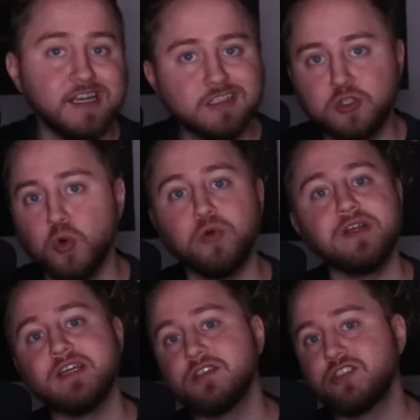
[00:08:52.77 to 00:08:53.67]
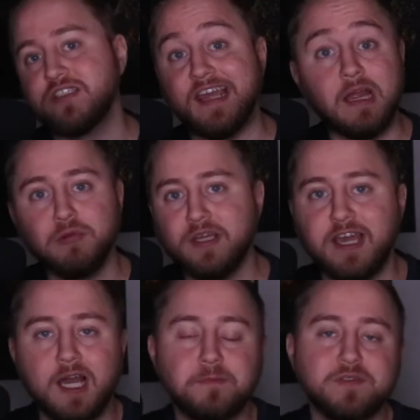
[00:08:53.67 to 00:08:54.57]
data storage, gambling
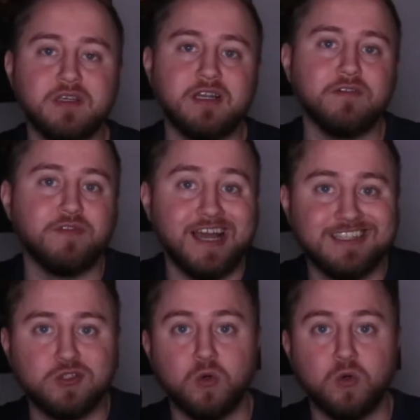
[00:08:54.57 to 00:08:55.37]
apps, and of that